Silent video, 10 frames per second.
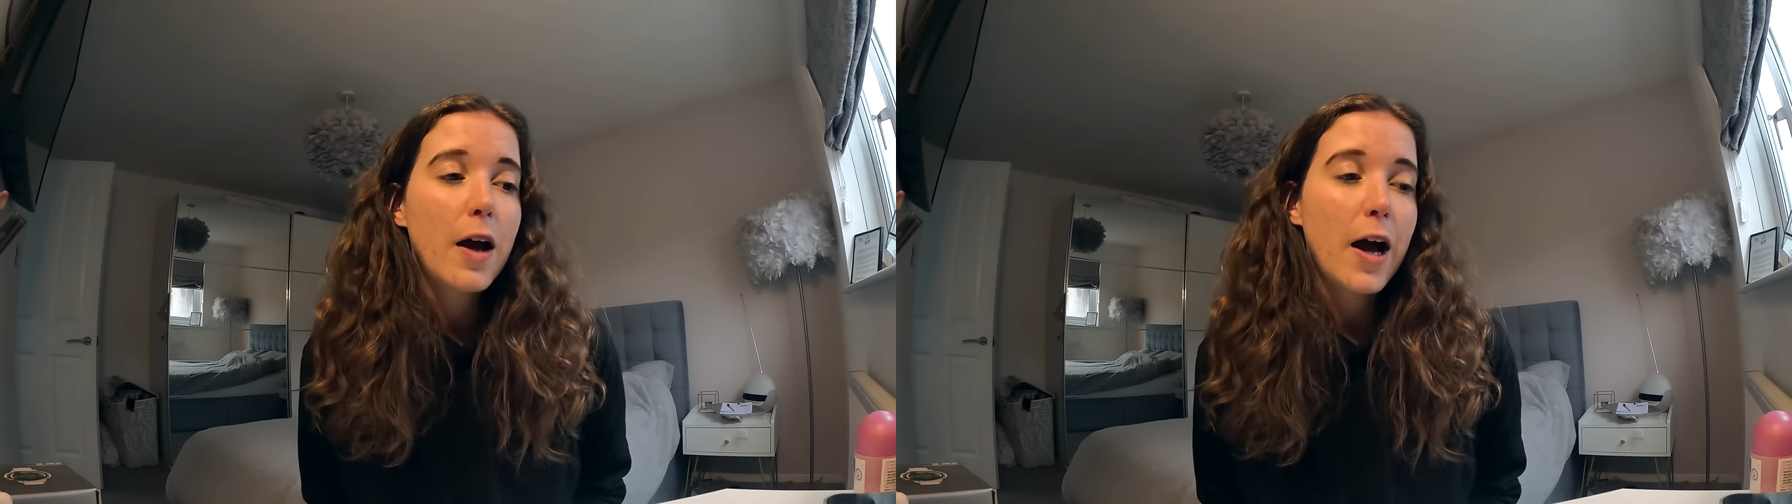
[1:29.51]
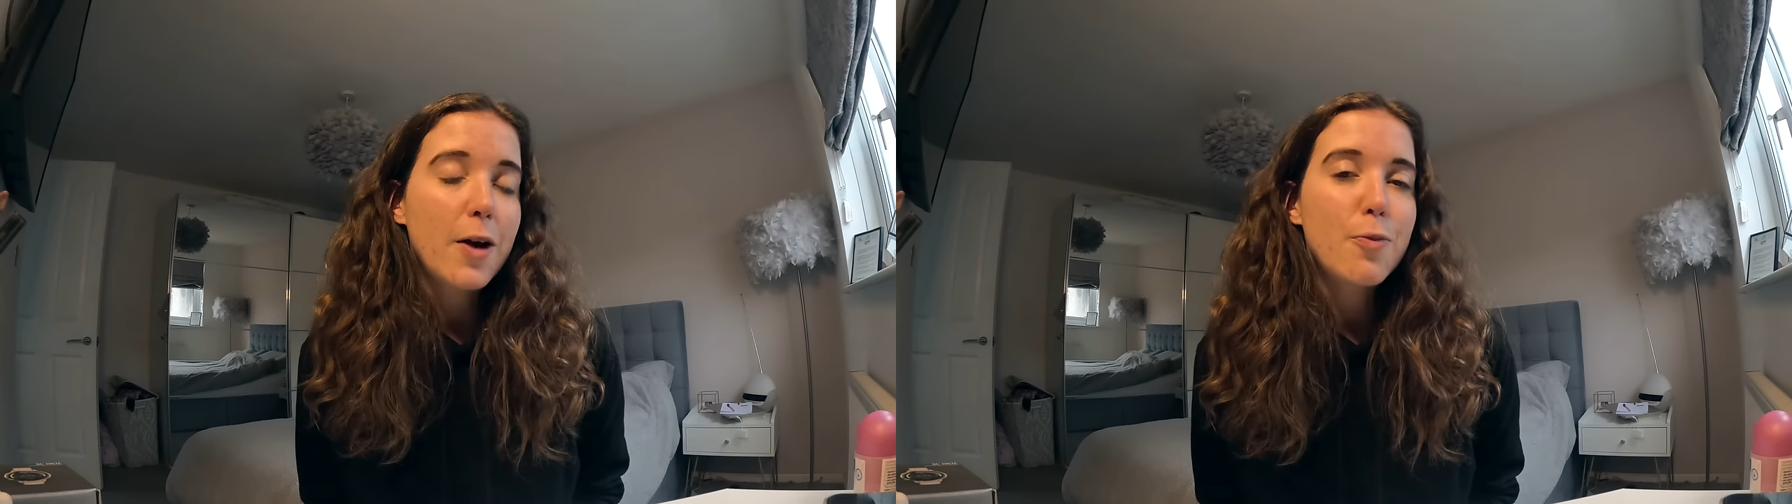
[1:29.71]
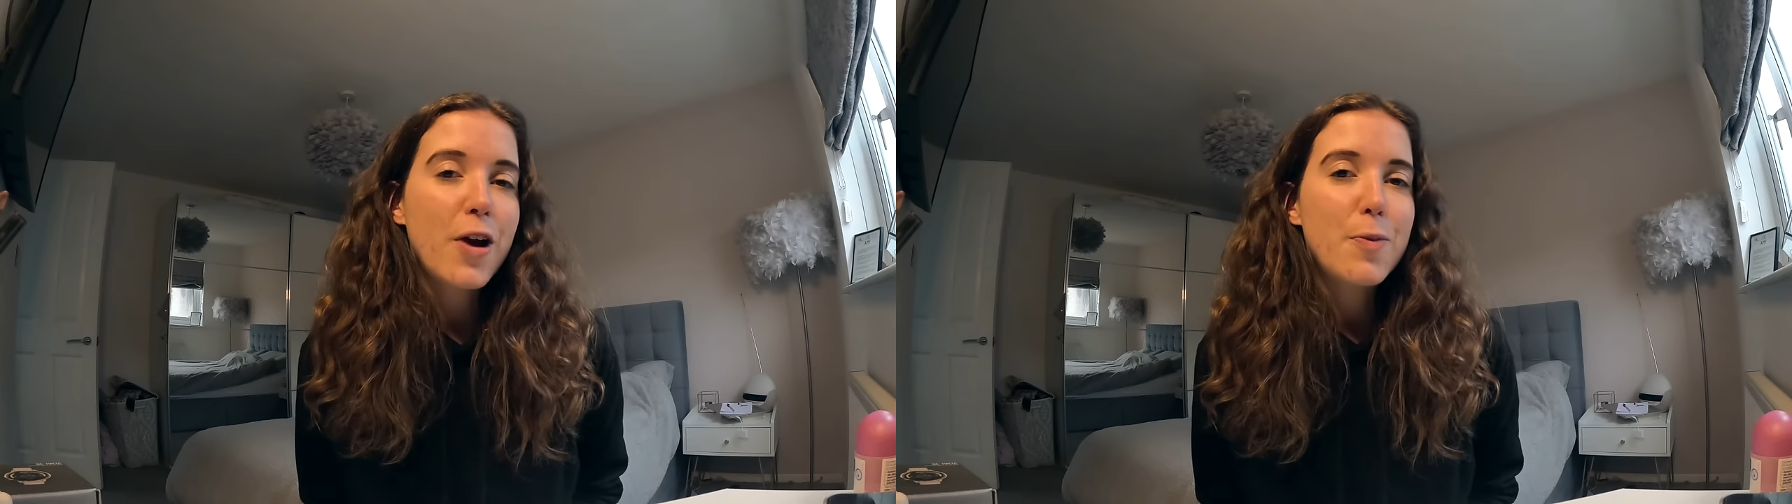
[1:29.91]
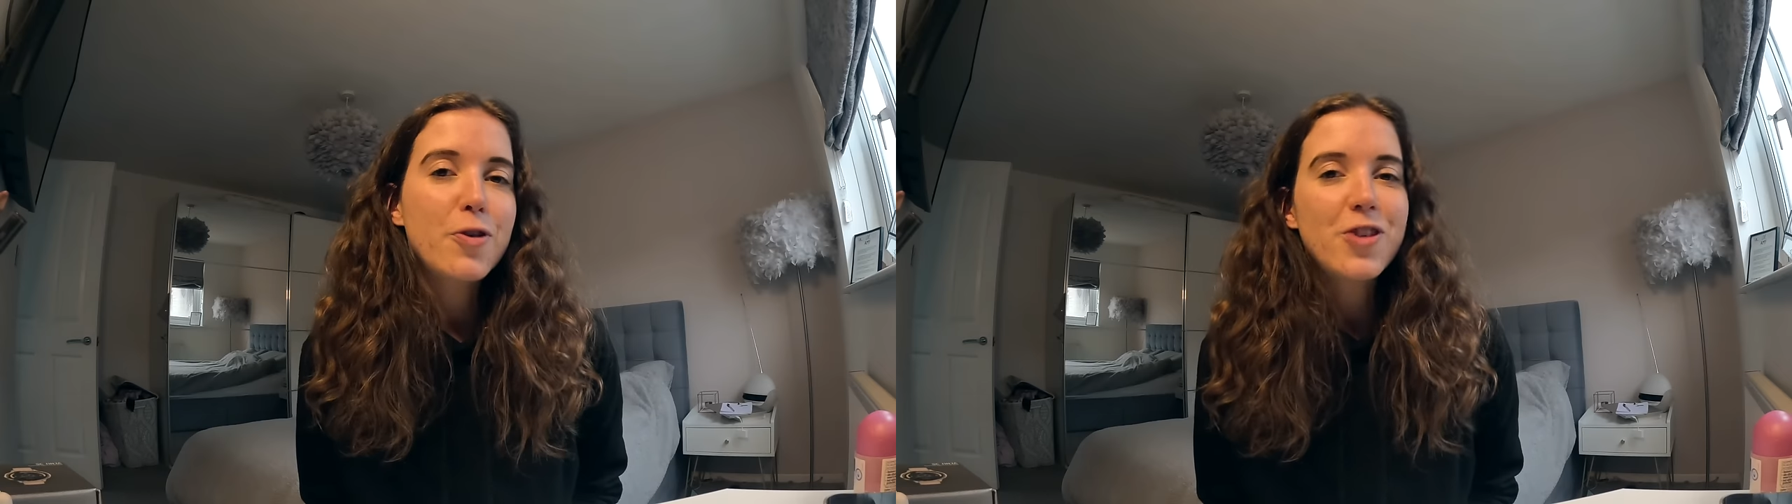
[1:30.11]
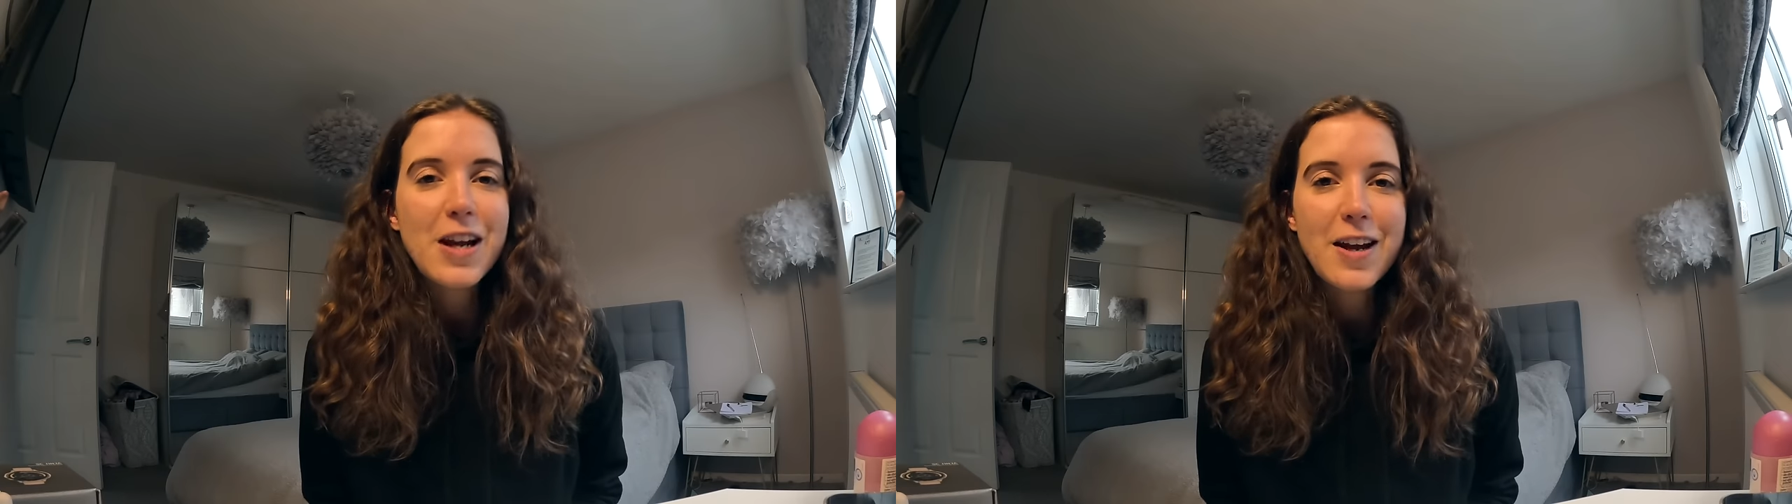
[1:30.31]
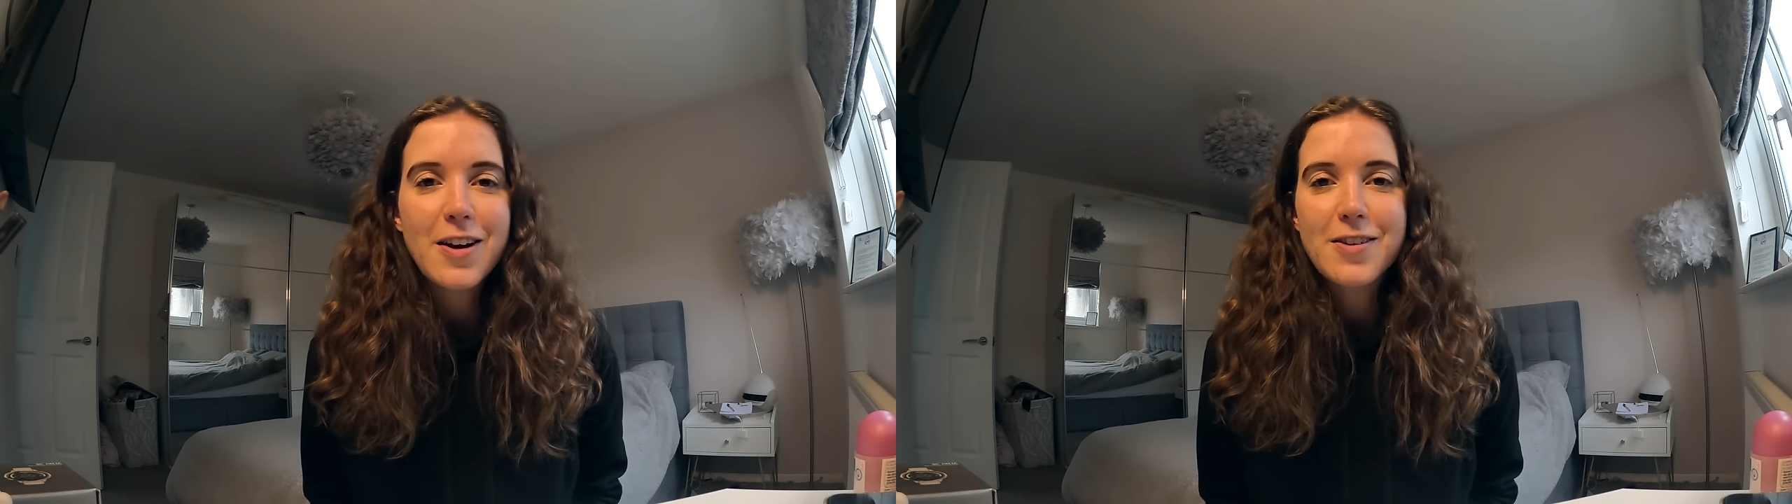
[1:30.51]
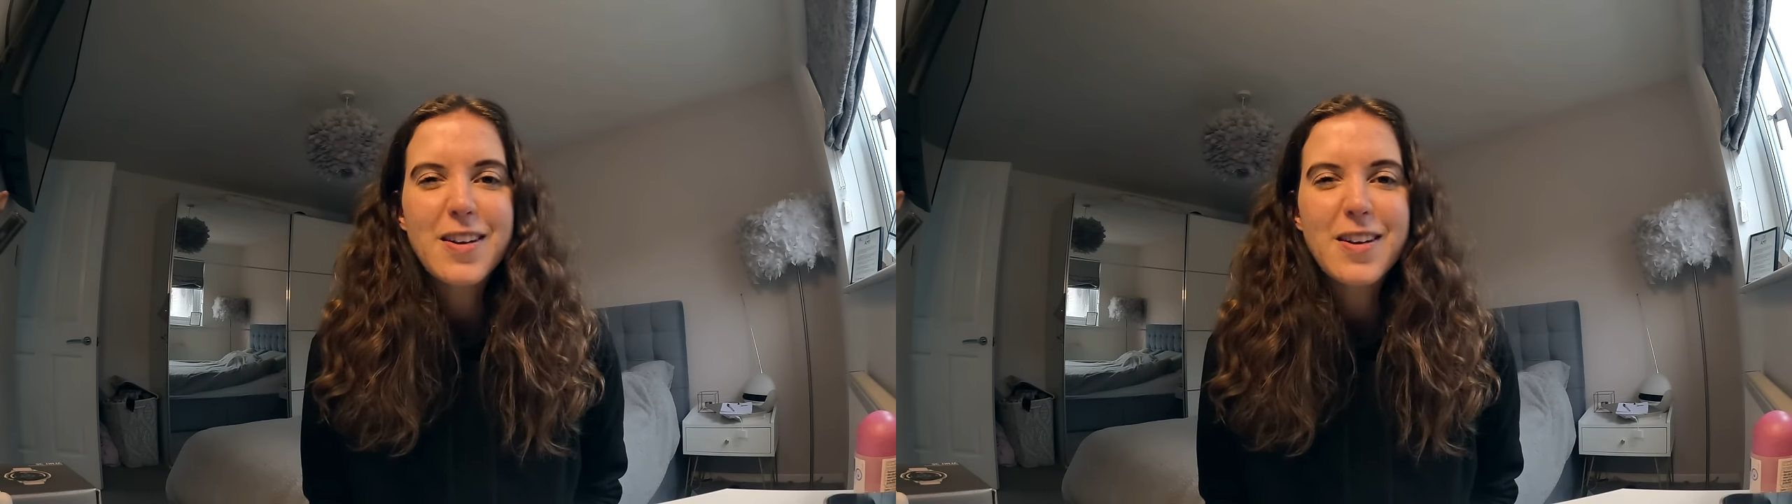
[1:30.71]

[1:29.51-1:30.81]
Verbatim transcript: I can pretty much eat and